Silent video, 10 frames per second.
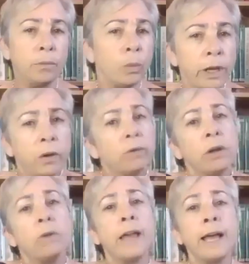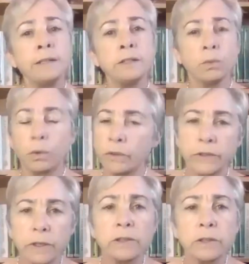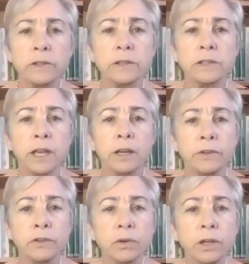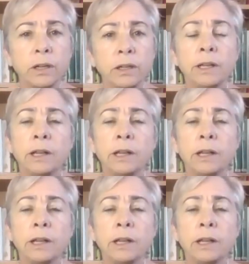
We don't know that. We're the citizens of the state of Israel.